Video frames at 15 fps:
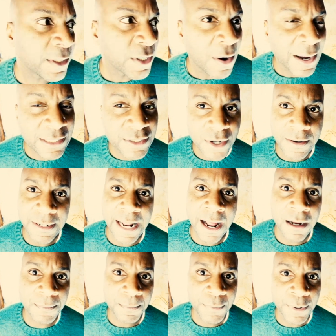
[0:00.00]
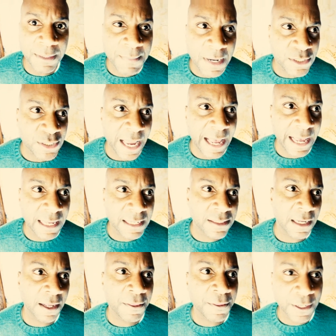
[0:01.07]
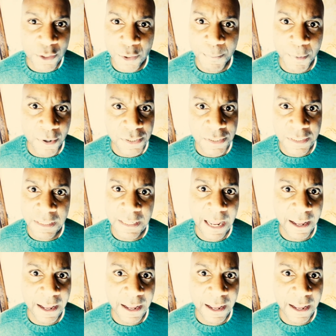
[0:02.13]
You know, I started out pretty much as a theater person.